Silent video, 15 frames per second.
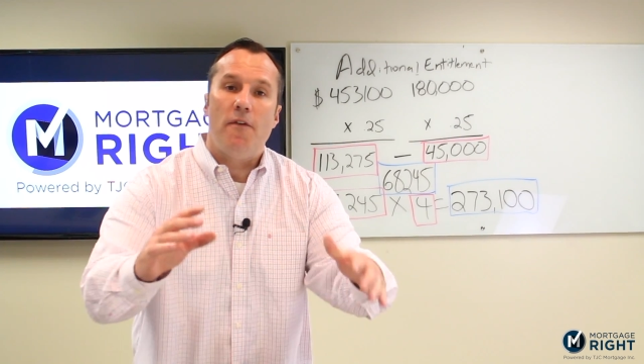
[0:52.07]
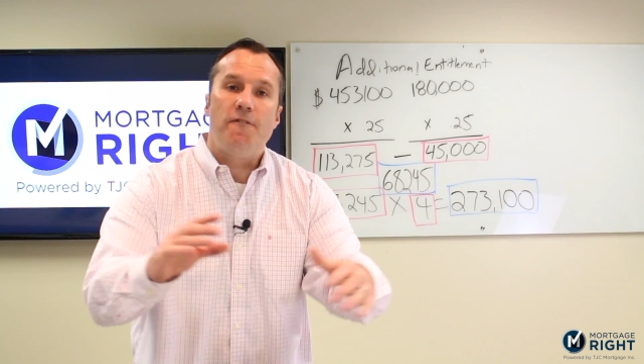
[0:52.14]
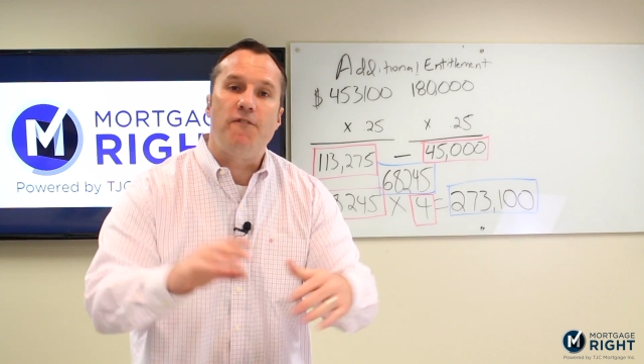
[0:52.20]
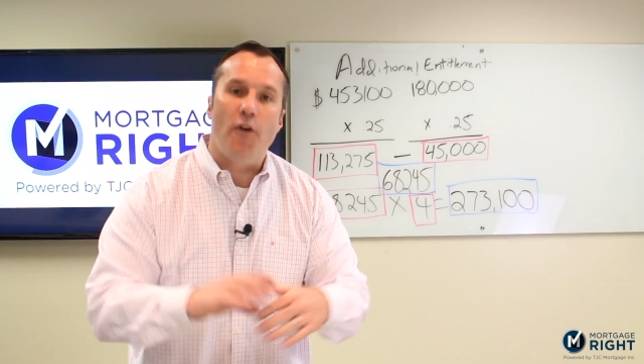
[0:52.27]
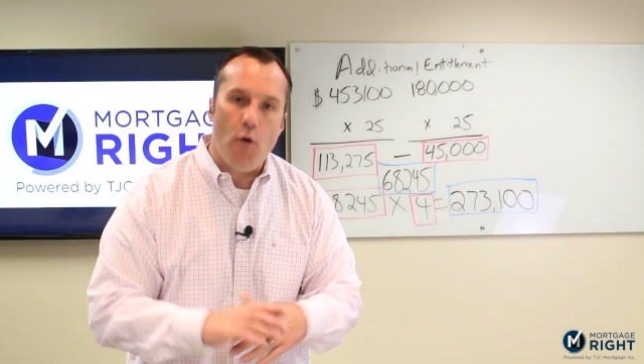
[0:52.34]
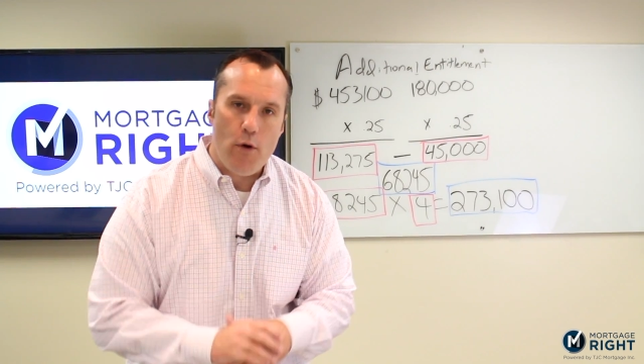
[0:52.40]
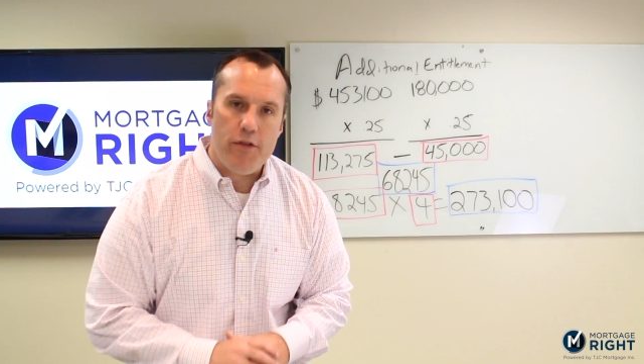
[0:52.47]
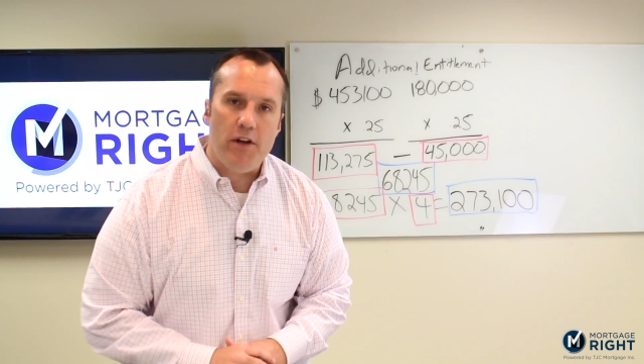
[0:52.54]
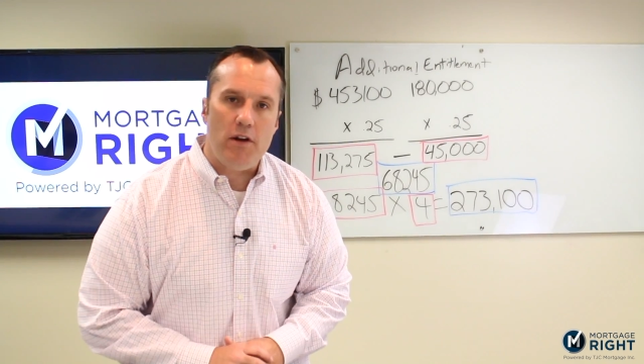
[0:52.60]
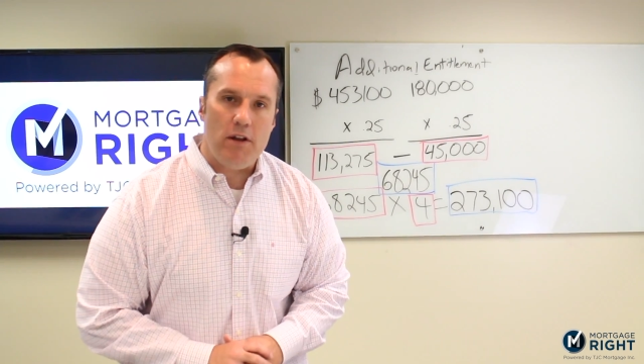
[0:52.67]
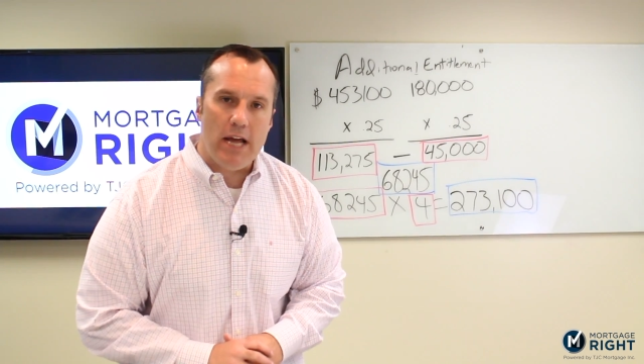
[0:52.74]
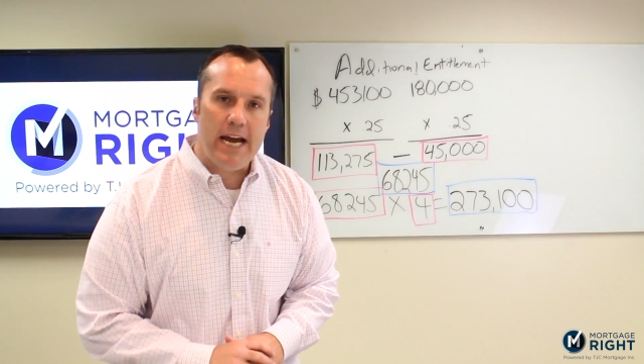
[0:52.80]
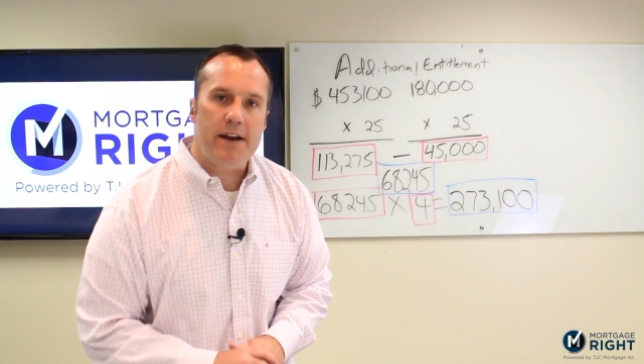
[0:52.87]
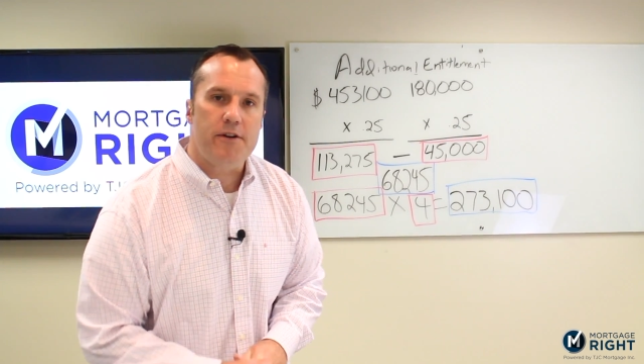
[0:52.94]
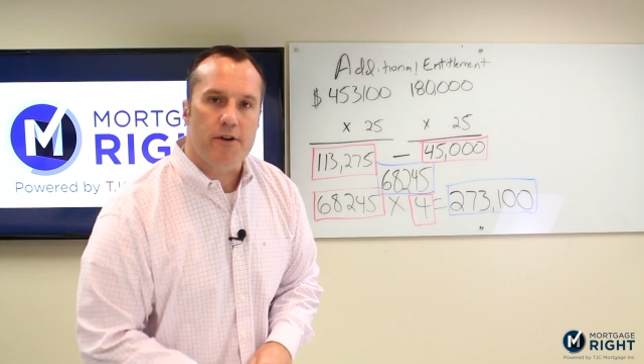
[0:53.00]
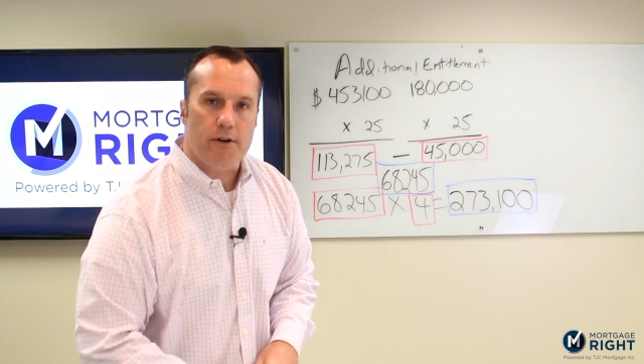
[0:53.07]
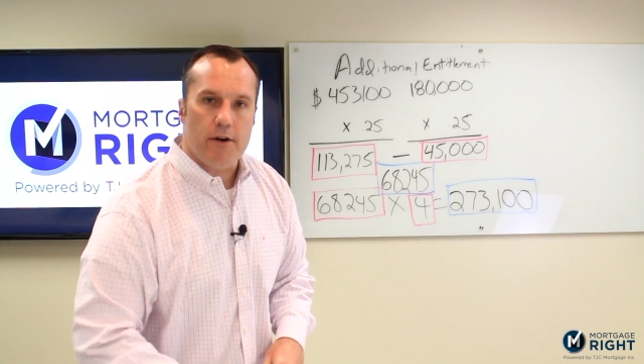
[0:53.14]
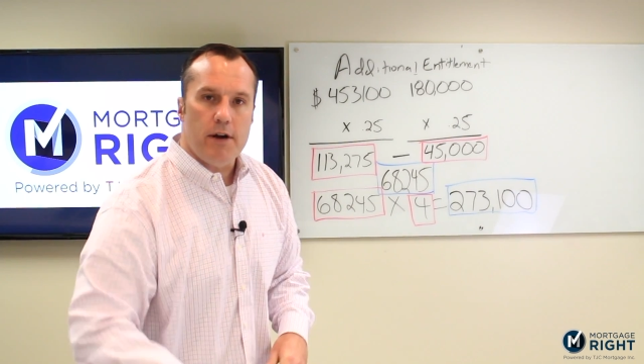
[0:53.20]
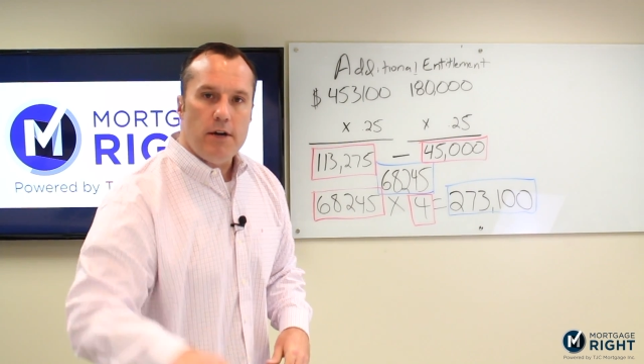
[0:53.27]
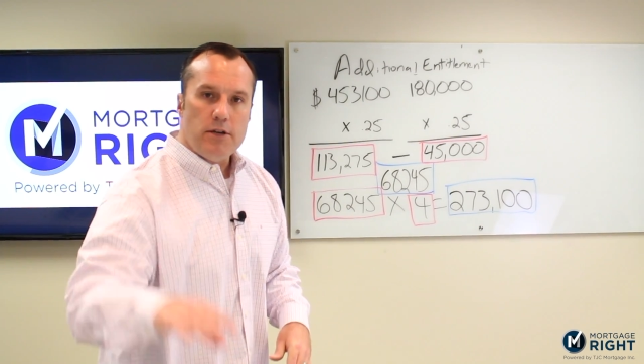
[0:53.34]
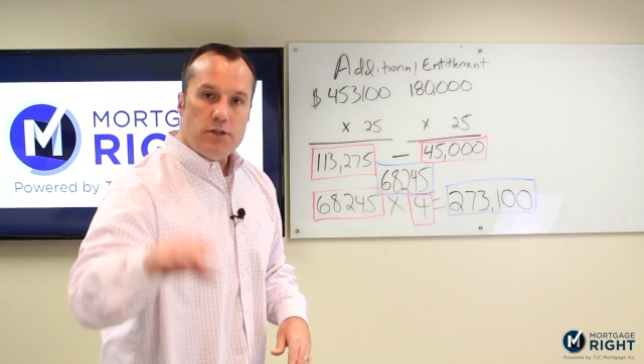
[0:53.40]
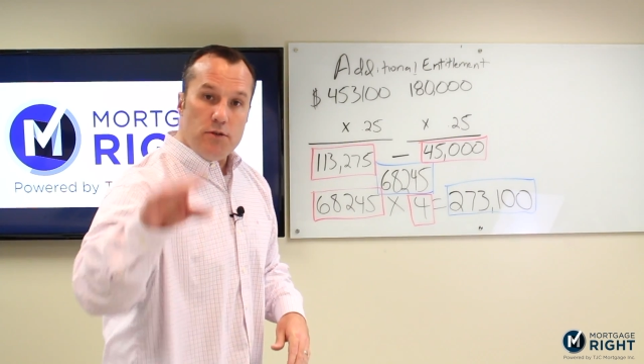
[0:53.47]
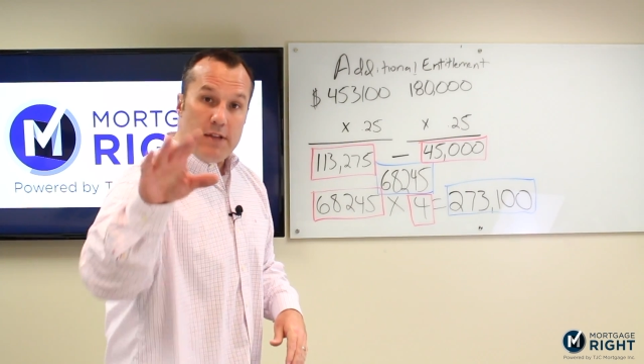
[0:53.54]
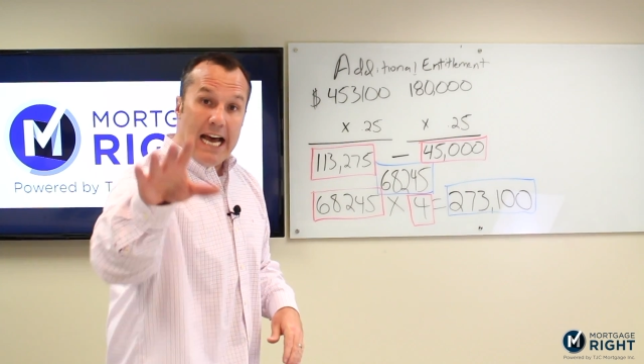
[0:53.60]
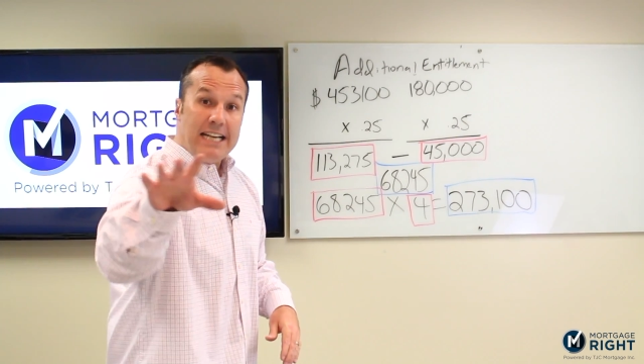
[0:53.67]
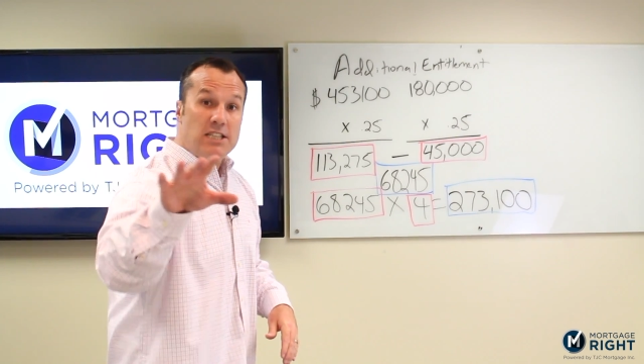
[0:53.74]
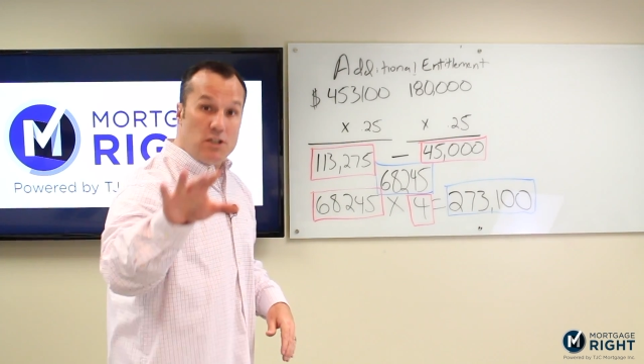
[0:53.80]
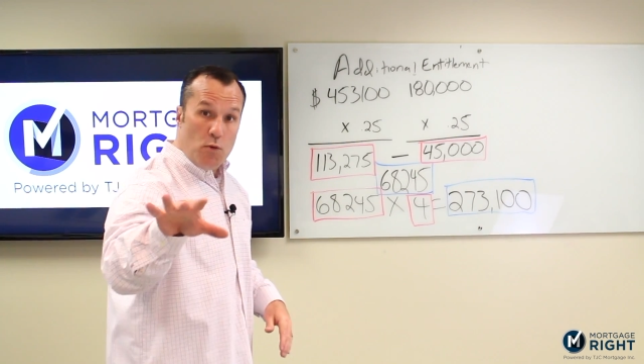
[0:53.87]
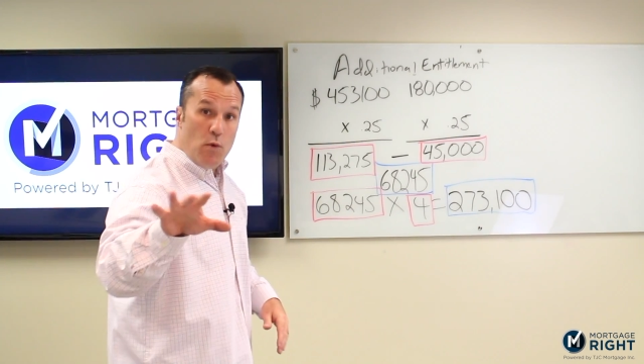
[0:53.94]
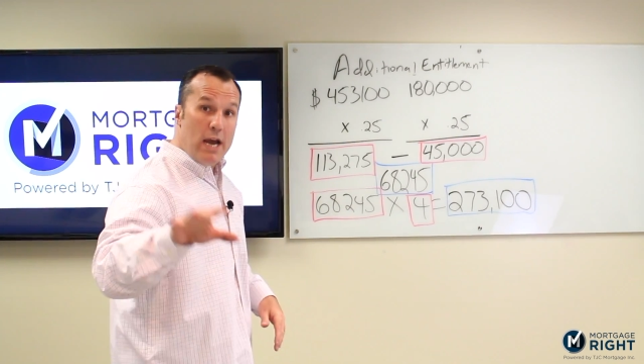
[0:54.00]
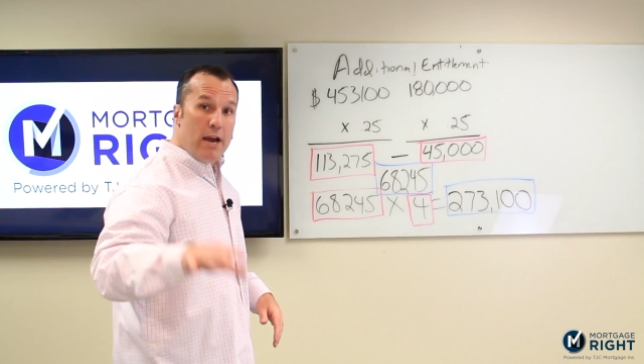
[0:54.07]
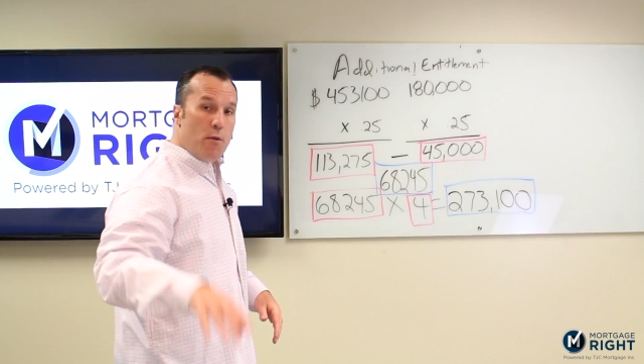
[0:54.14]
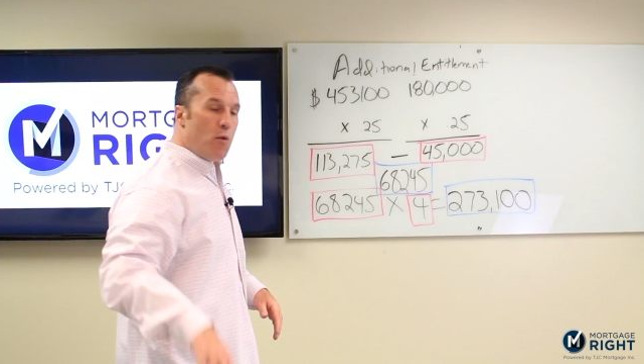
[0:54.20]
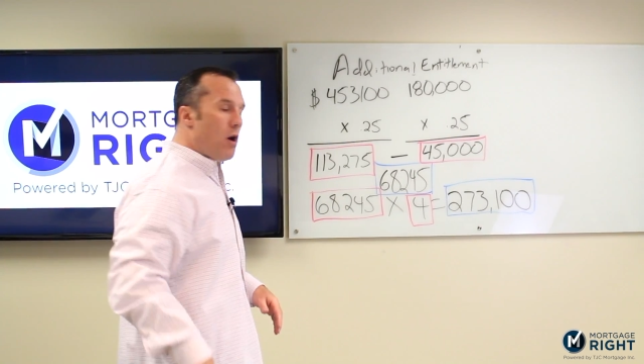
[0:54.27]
for the lender. So that's the way it